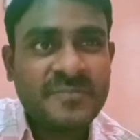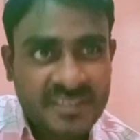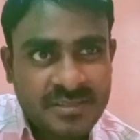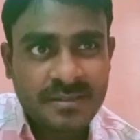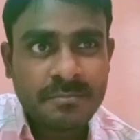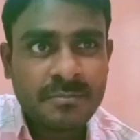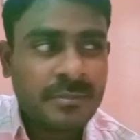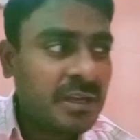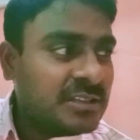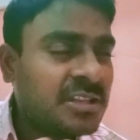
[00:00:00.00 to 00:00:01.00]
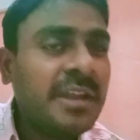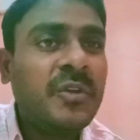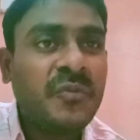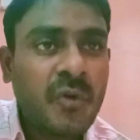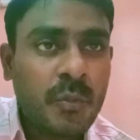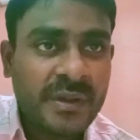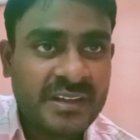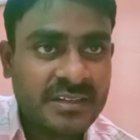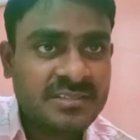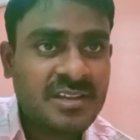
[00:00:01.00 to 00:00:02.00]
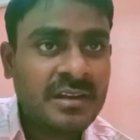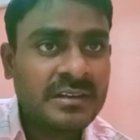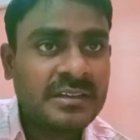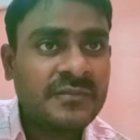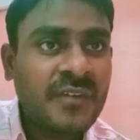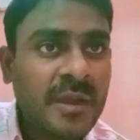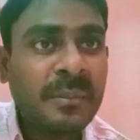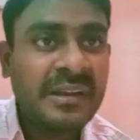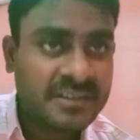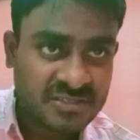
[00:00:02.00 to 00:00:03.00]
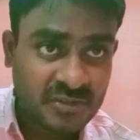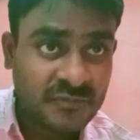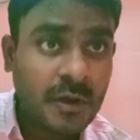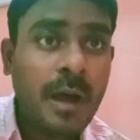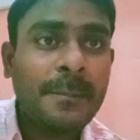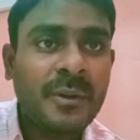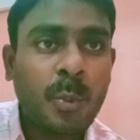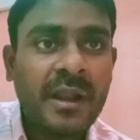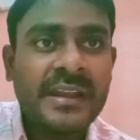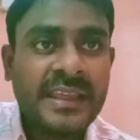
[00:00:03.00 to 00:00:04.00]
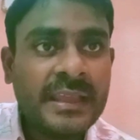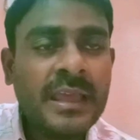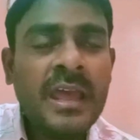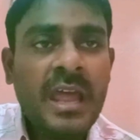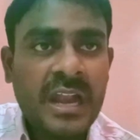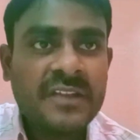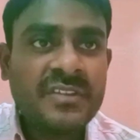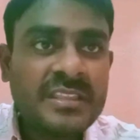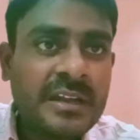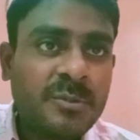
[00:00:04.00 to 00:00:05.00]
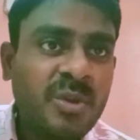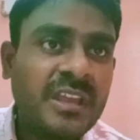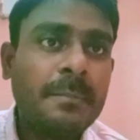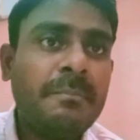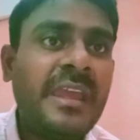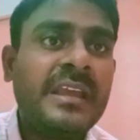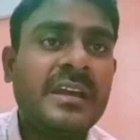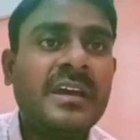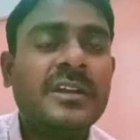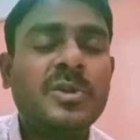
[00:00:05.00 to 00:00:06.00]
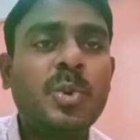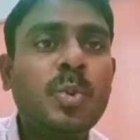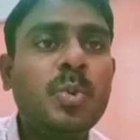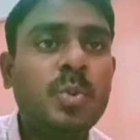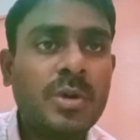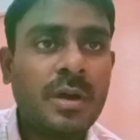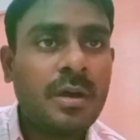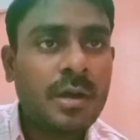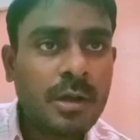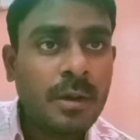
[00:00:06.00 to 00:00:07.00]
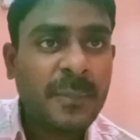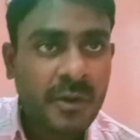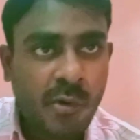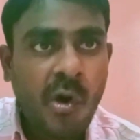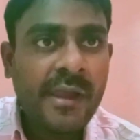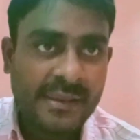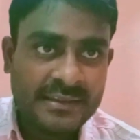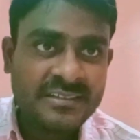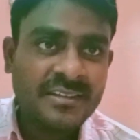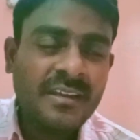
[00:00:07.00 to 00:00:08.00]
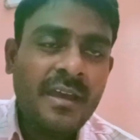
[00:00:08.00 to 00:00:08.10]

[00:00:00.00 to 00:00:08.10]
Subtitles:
some 3 to 4 meters or 5 meters of copper winding, and with that we can make two copper coils,